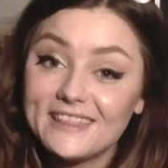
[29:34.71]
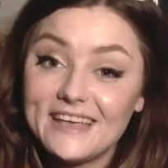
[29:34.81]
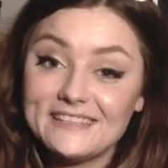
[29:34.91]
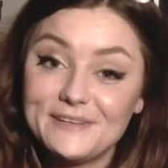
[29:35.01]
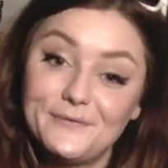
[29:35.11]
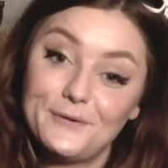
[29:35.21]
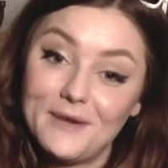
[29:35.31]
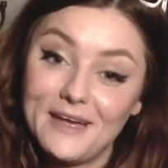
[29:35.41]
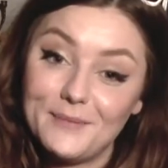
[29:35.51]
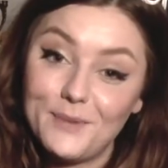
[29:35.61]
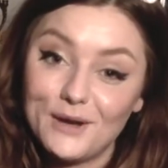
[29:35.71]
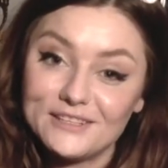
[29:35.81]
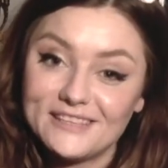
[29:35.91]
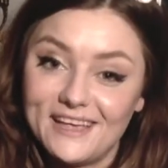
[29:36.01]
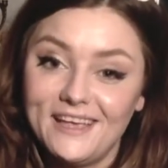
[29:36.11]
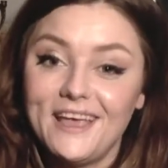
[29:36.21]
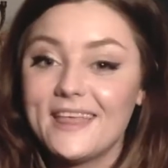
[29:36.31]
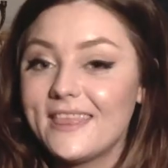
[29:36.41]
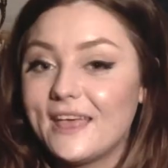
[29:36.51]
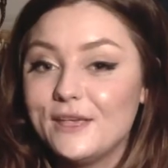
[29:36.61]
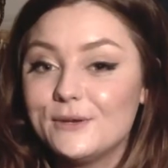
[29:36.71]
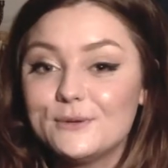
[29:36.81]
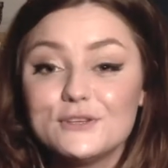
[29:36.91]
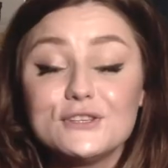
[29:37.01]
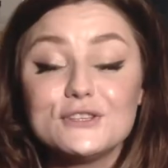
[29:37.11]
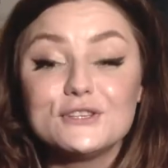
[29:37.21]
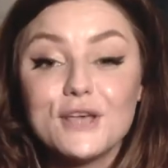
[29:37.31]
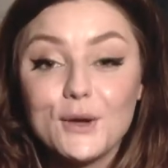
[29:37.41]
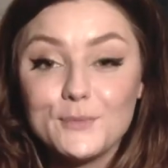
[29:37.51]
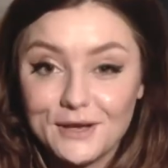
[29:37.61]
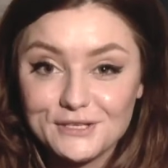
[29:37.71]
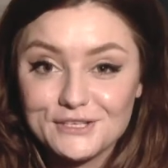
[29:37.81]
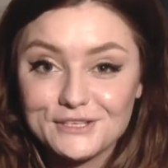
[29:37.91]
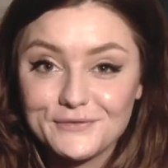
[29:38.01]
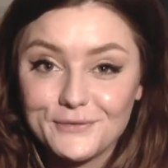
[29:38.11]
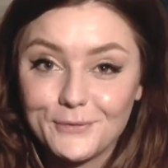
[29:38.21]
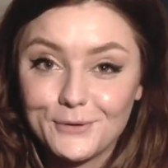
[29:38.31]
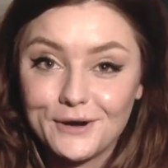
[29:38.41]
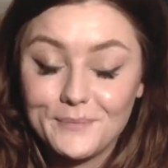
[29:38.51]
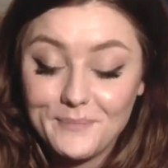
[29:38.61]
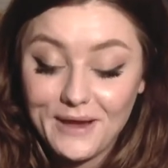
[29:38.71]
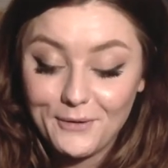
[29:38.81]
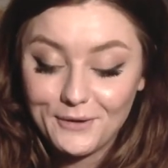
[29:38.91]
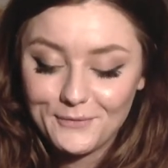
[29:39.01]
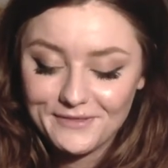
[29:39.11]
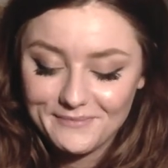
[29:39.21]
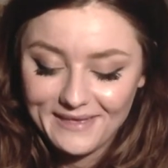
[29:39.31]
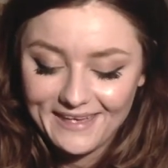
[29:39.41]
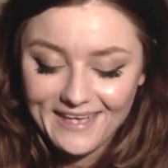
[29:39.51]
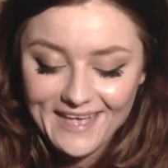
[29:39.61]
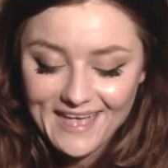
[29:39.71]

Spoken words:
That's it for my unboxing. Thank you so much for bearing with me